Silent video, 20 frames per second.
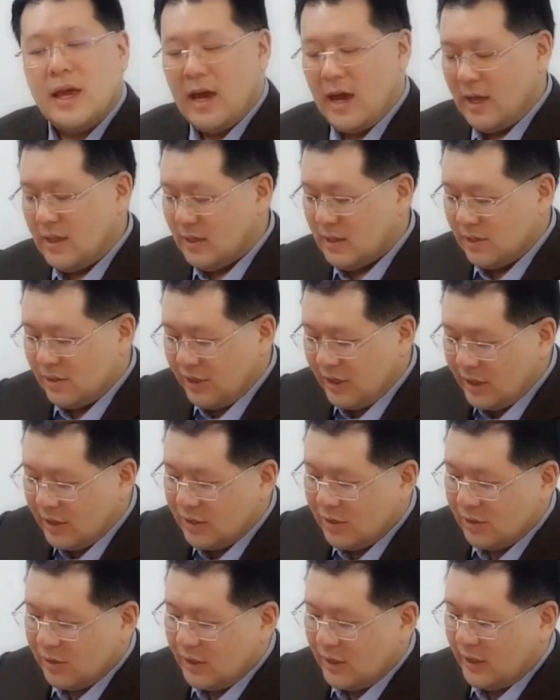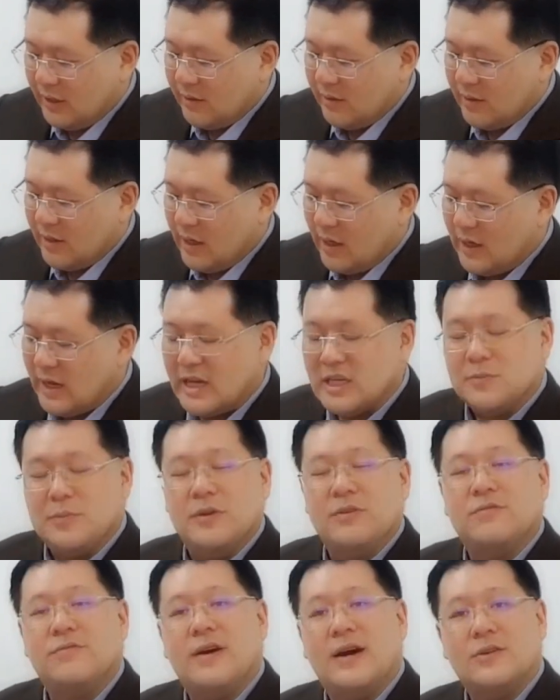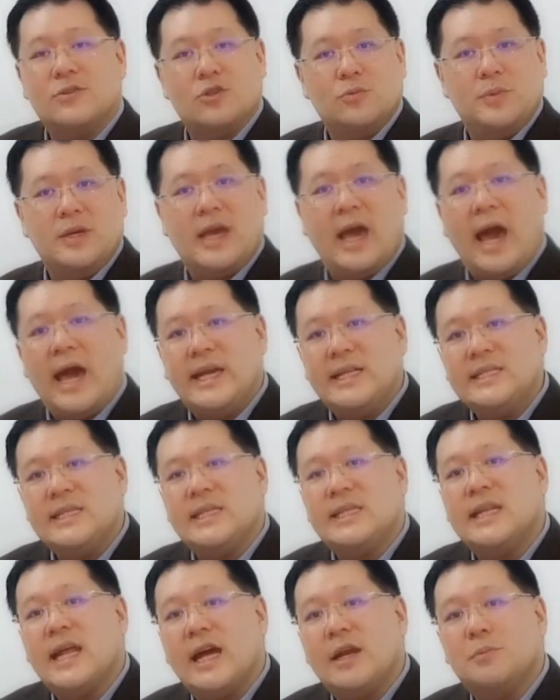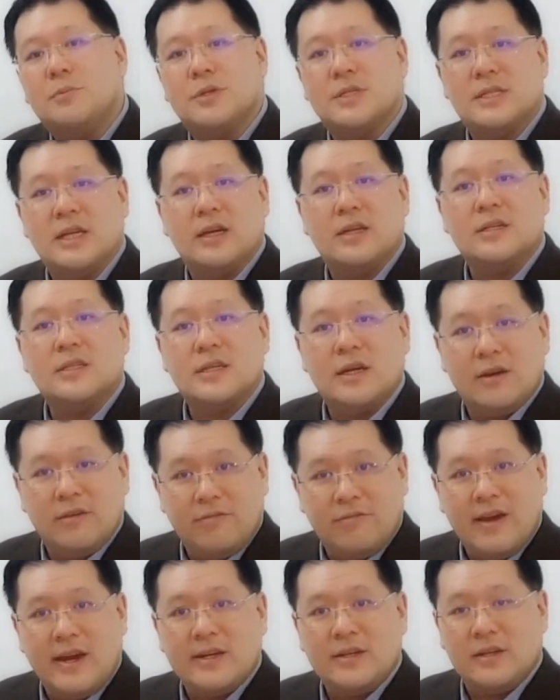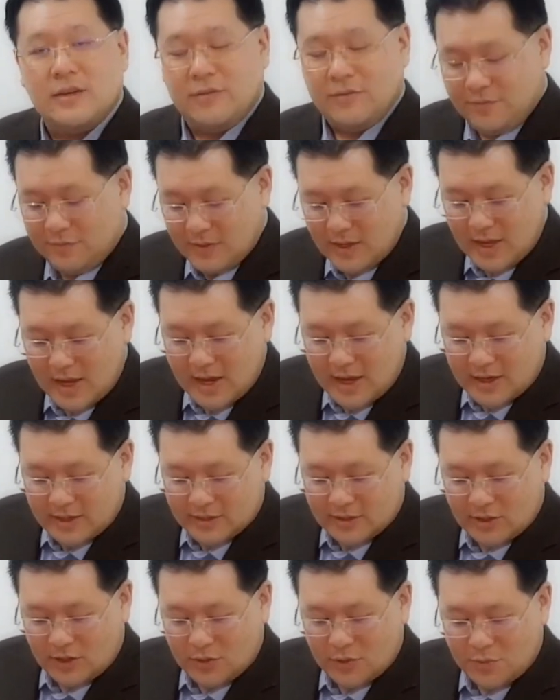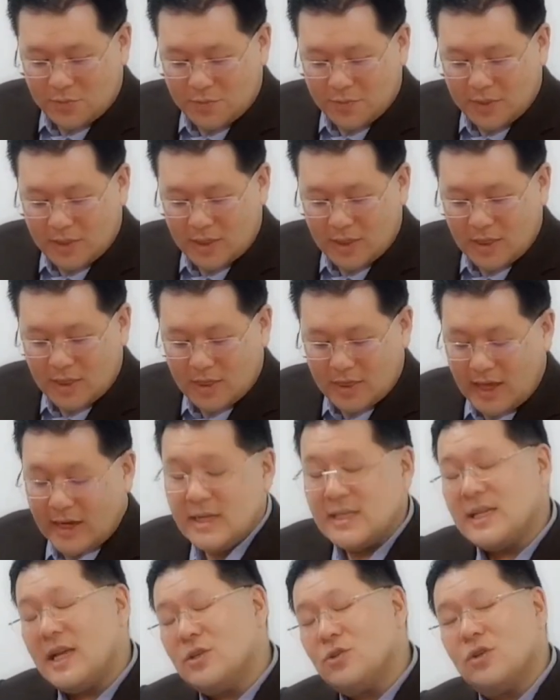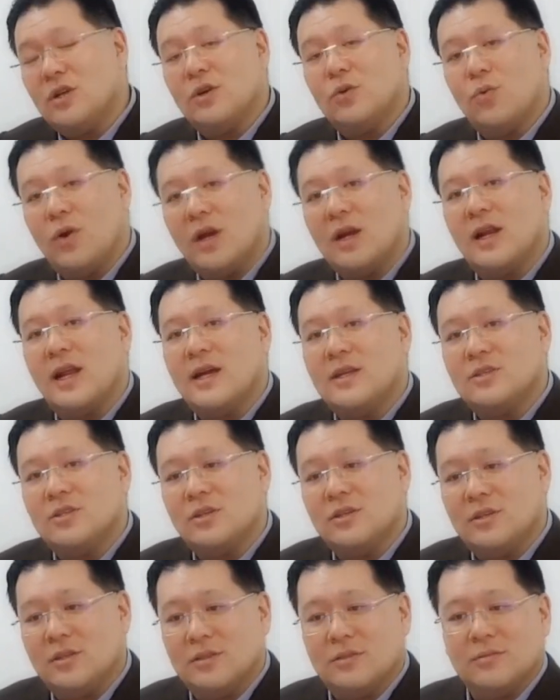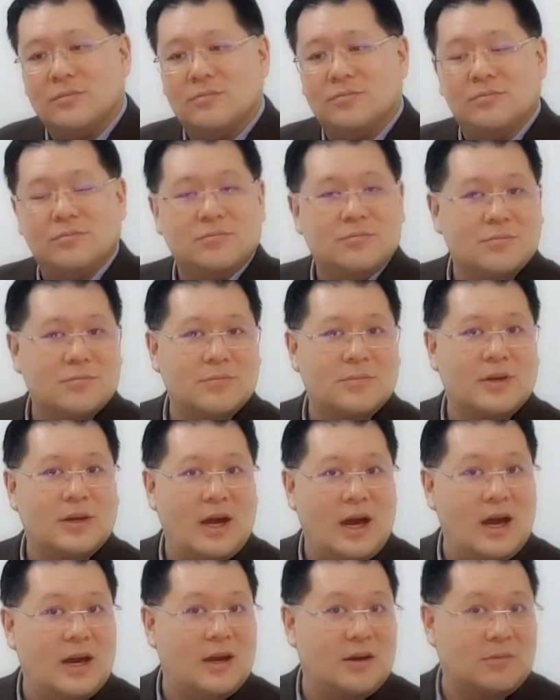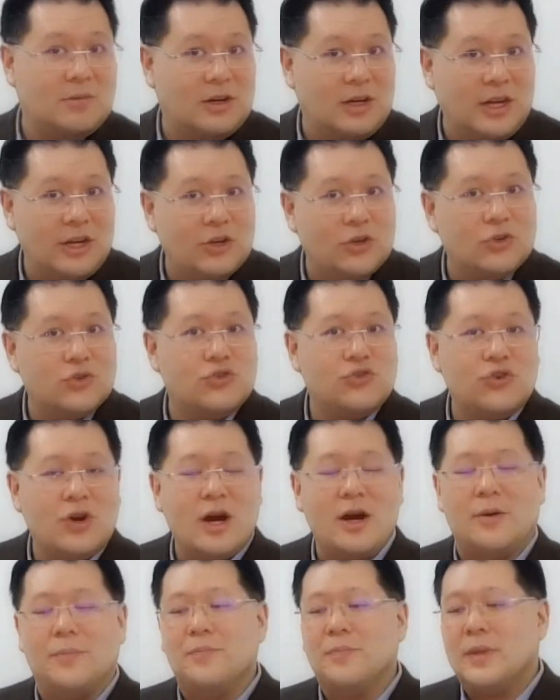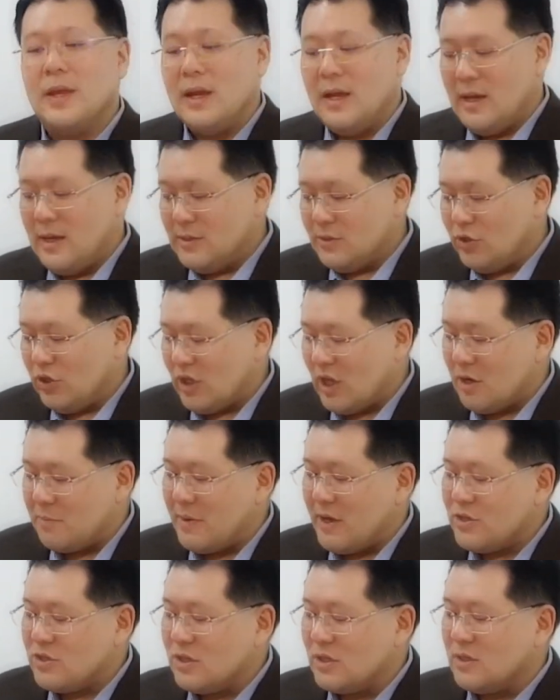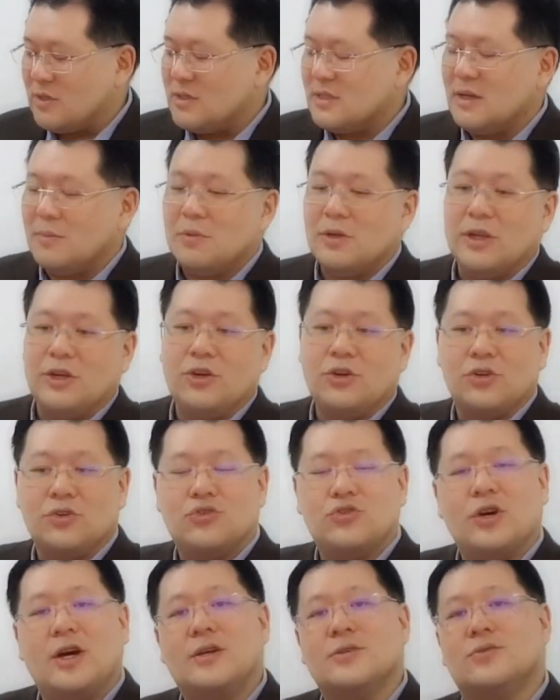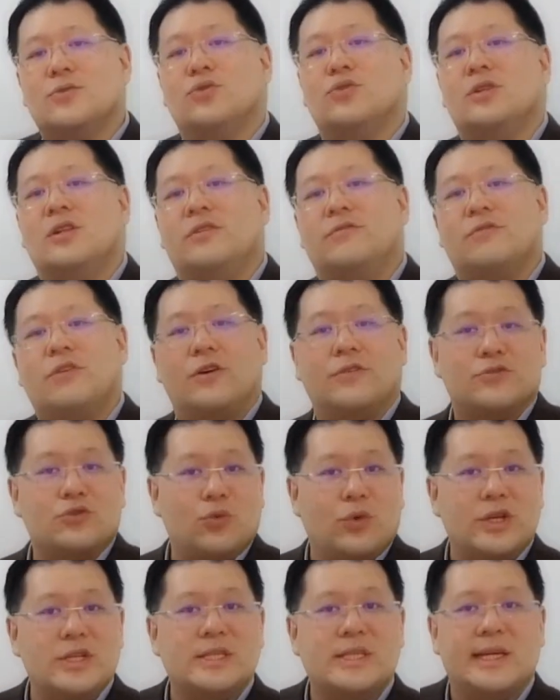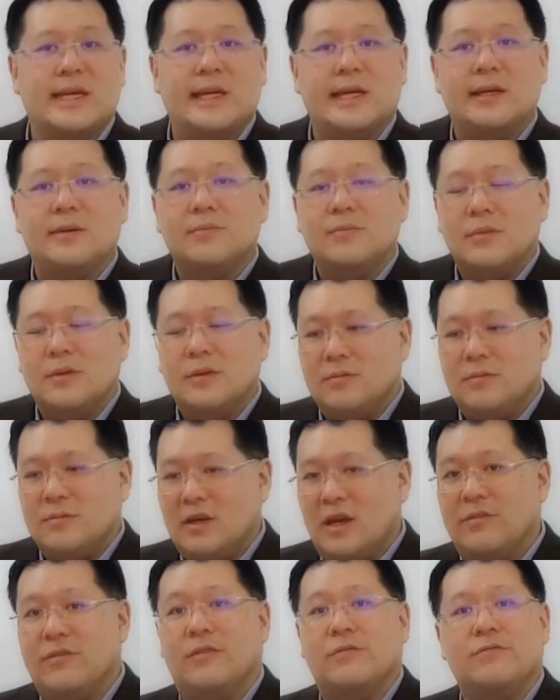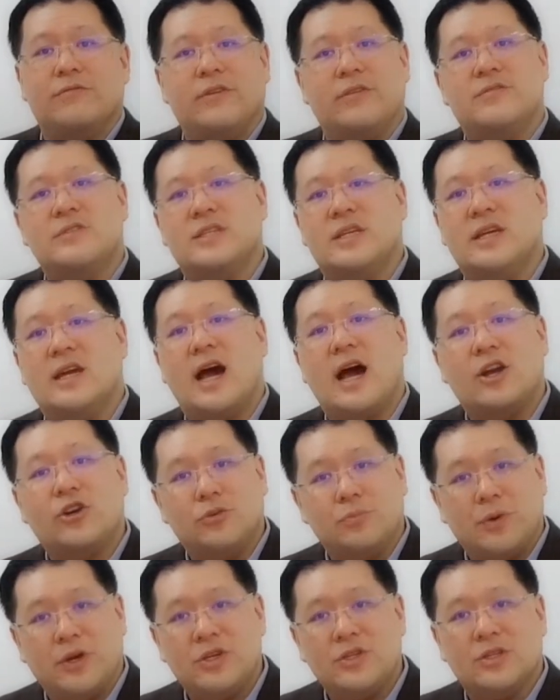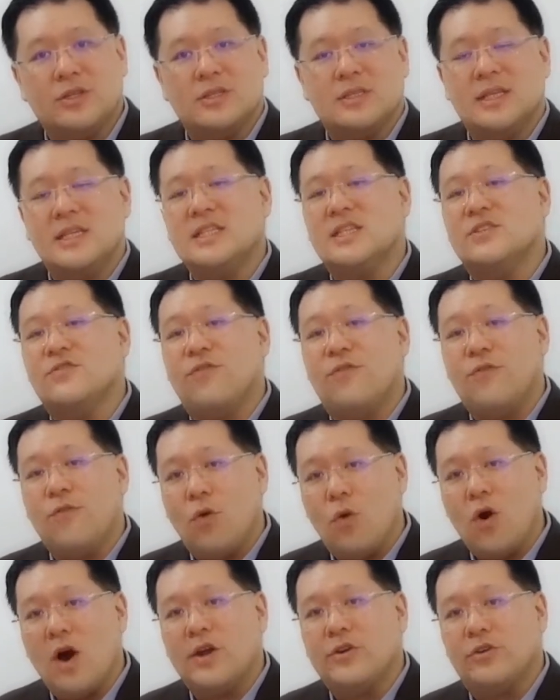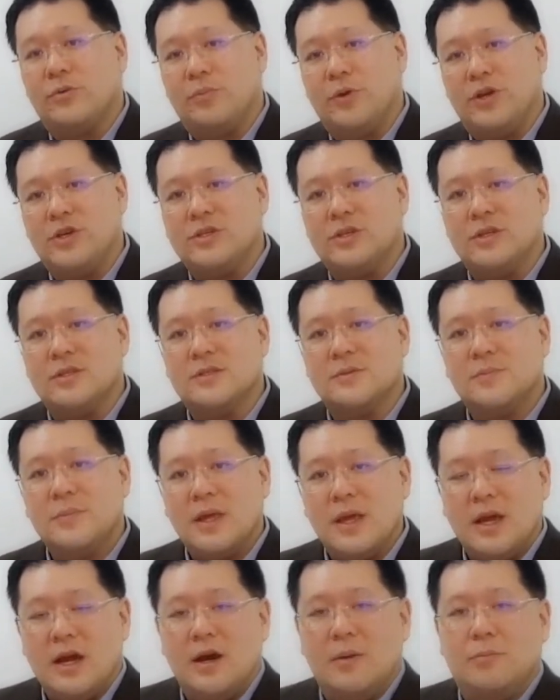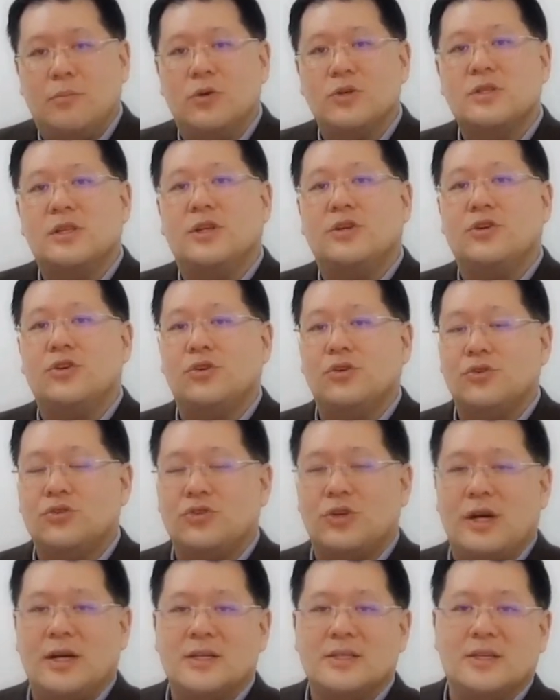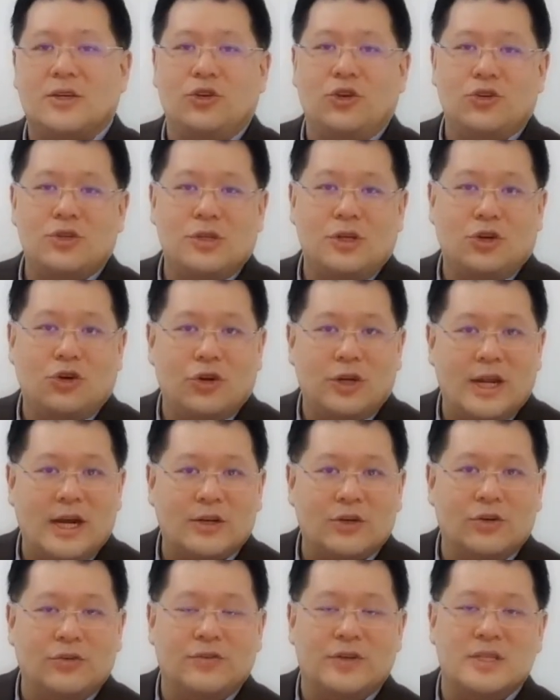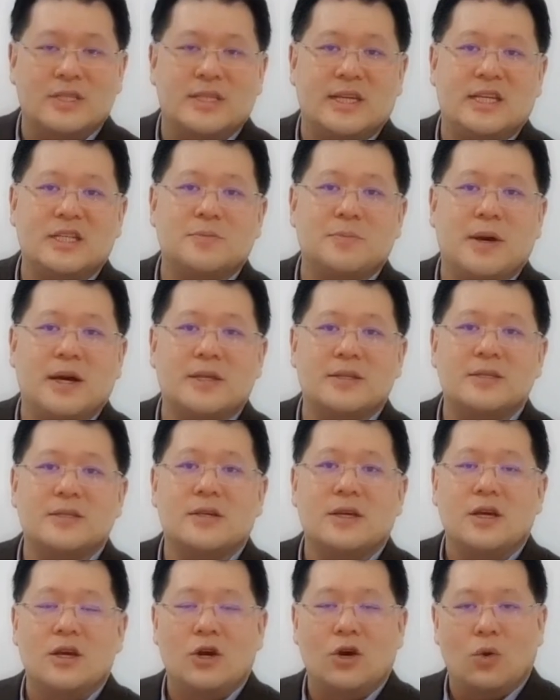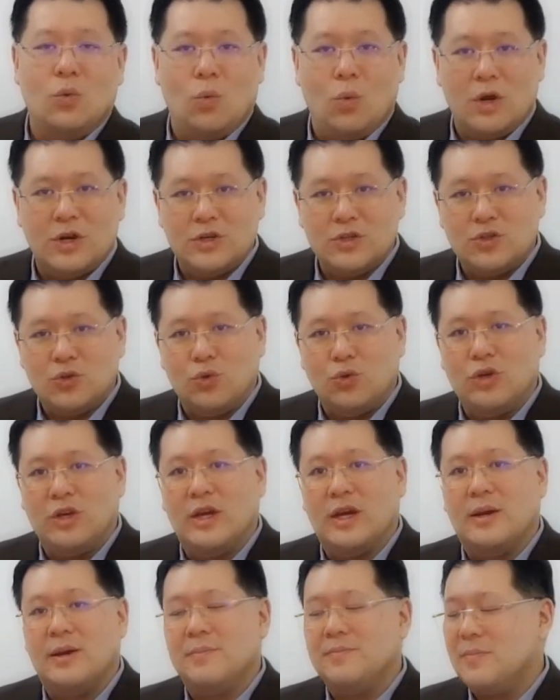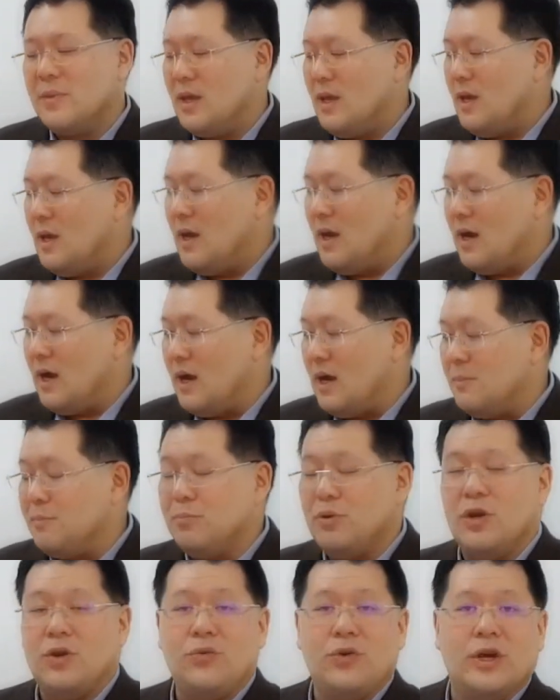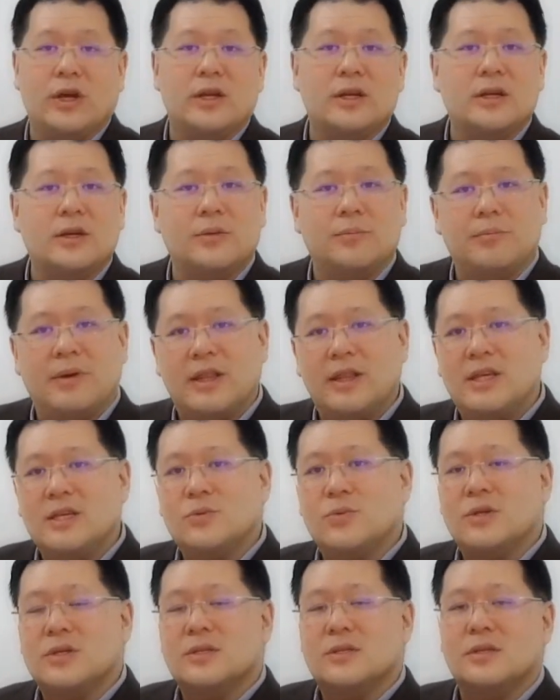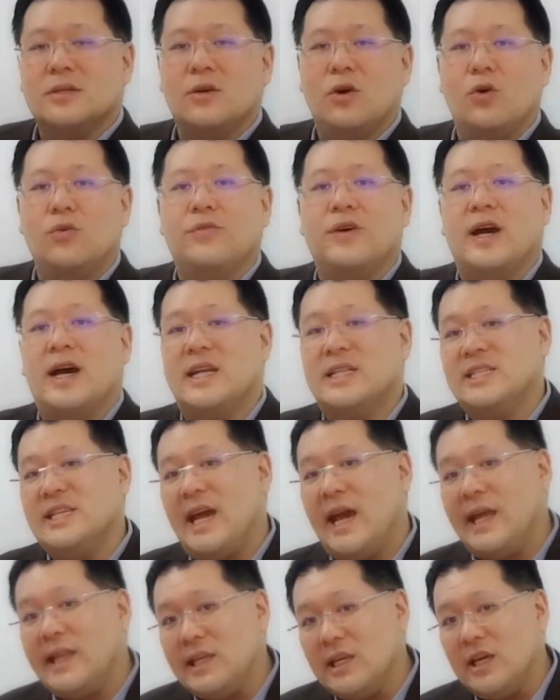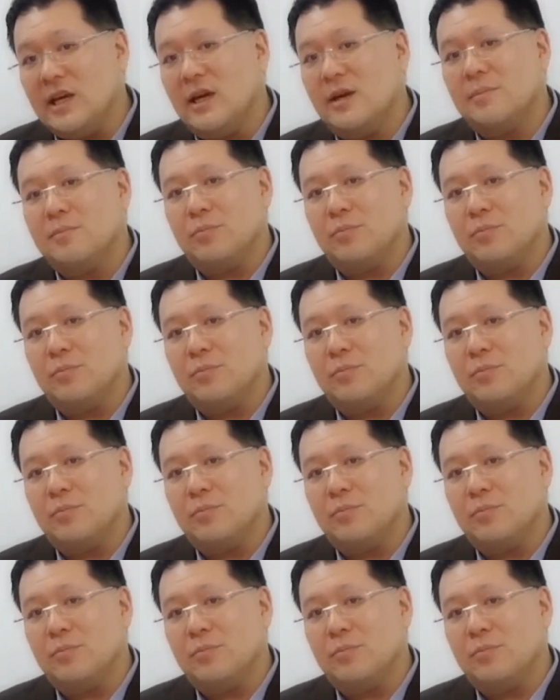And clinically, it has been found to be 89% effective. So that is actually quite a large clinical trial. So you can imagine some clinical trials usually involve 20 even 50, 100 patients. This is 400 patients. Most clinical trials are usually conducted over 6 months, 1 or 2 year period, but this was over a 10-year